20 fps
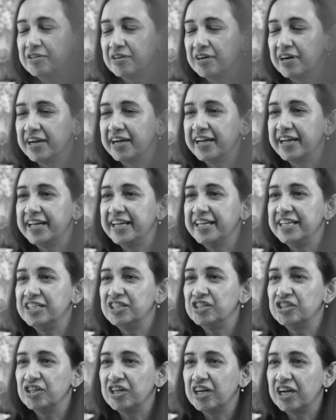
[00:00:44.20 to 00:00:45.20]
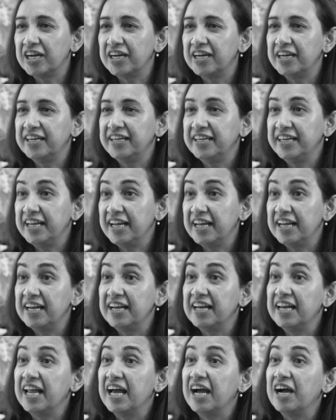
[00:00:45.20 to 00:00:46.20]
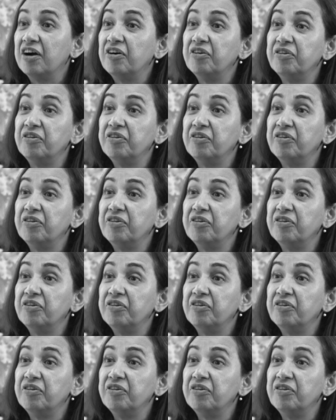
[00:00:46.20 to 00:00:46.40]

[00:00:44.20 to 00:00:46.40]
and that has really been a wonderful